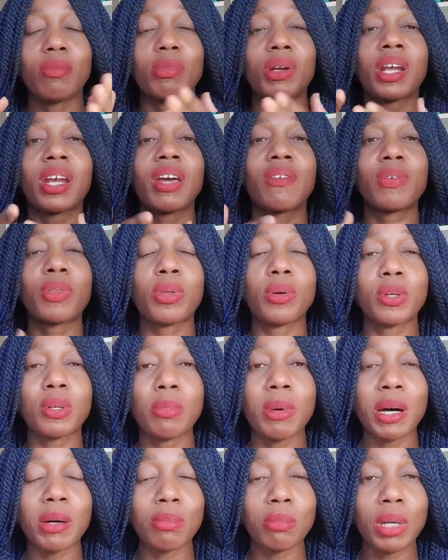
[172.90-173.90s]
but I never thought
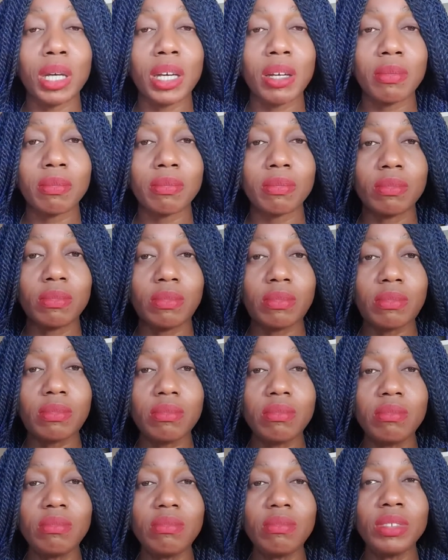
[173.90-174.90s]
about me,
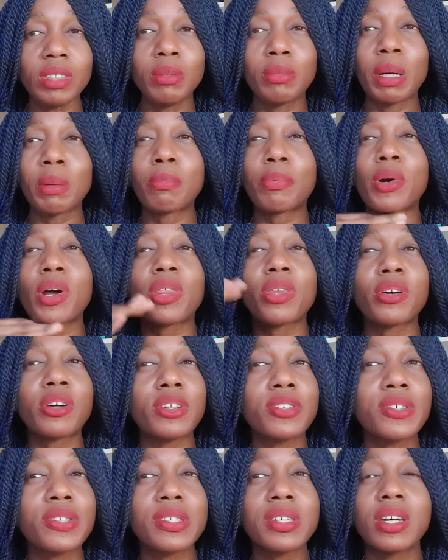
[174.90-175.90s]
my
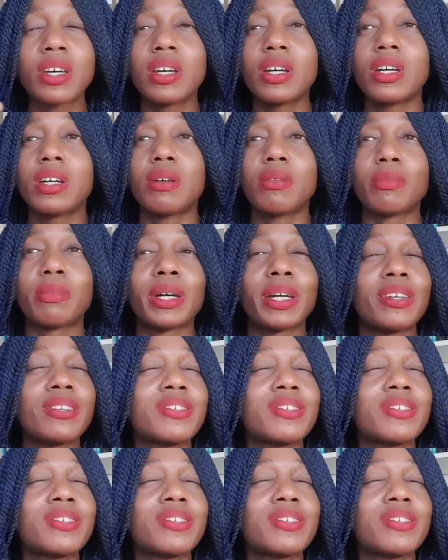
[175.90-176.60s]
brothers, my